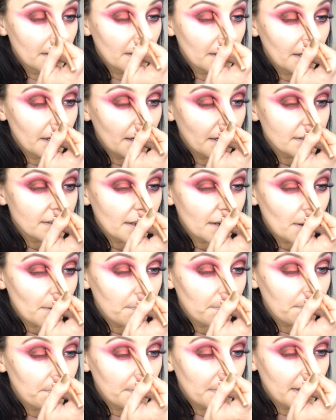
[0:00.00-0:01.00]
It is an
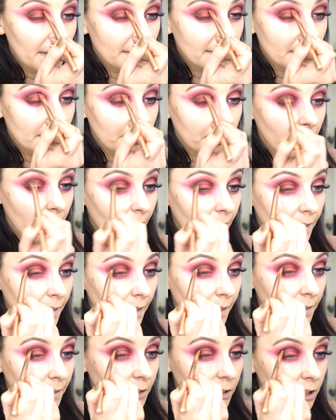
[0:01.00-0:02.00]
amazing black
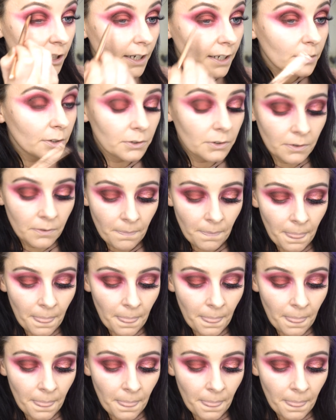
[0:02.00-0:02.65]
eyeshadow.